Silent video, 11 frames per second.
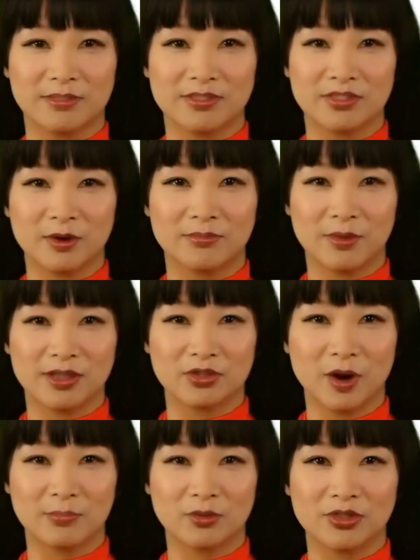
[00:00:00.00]
Software
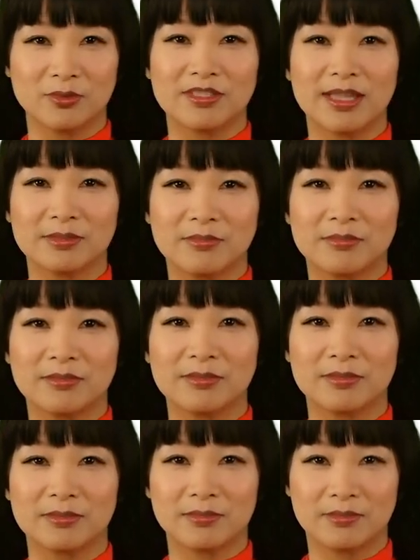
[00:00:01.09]
troubleshooting.
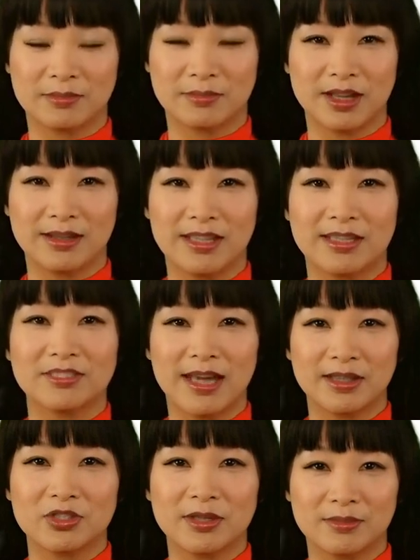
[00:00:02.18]
In this
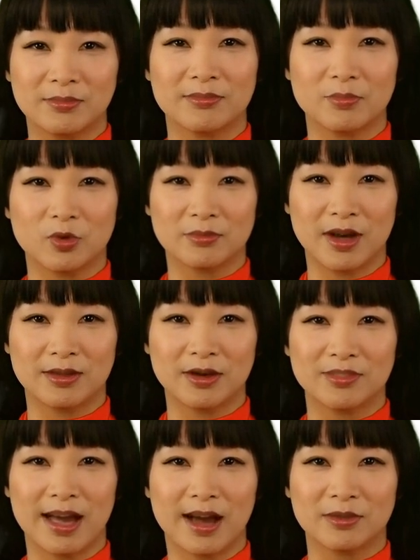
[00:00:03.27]
section, we'll go
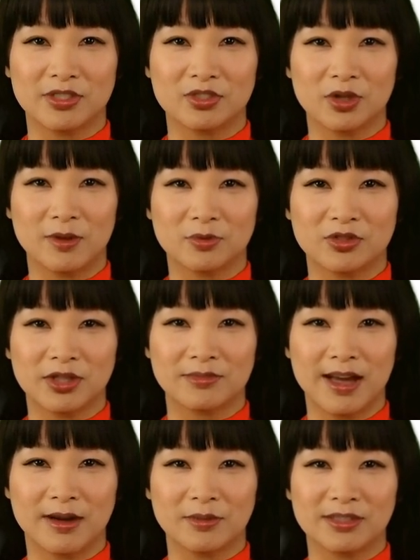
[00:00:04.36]
over how to troubleshoot
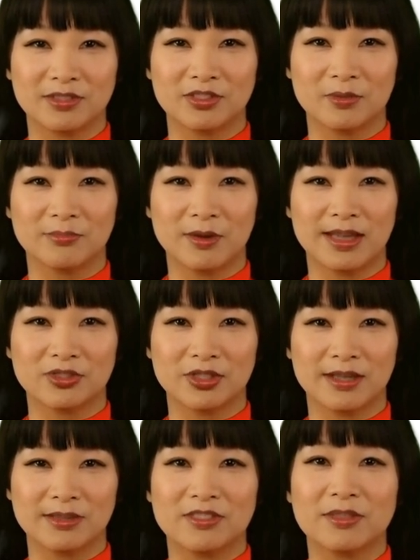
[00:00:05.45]
various software
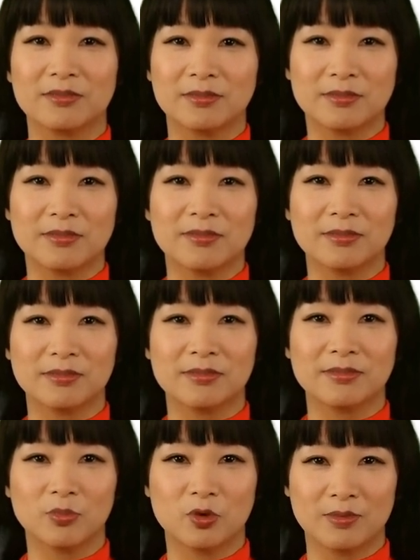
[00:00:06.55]
issues.
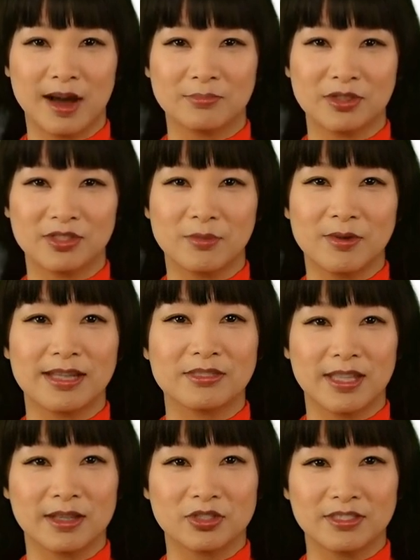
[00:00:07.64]
We'll cover topics
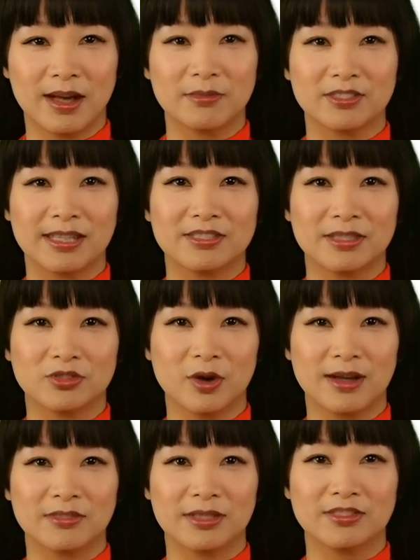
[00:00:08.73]
such as updating
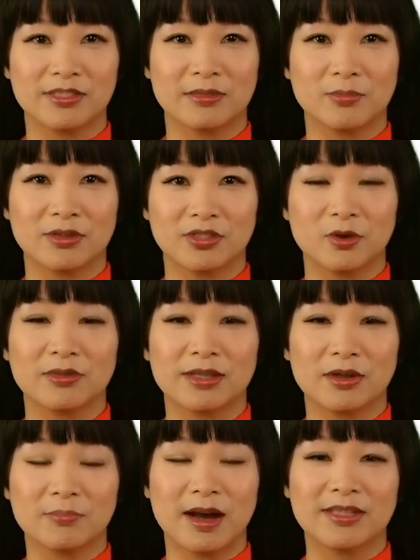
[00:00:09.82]
drivers, resolving
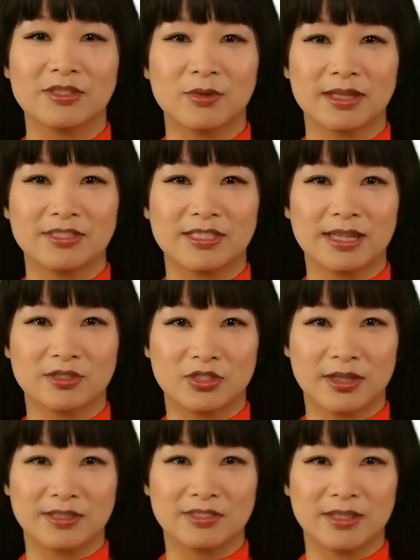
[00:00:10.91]
compatibility
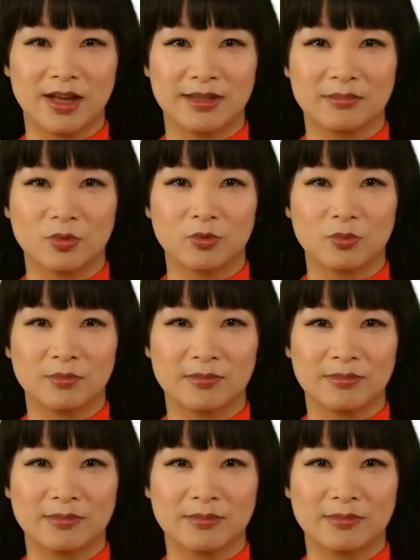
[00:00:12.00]
issues, and more.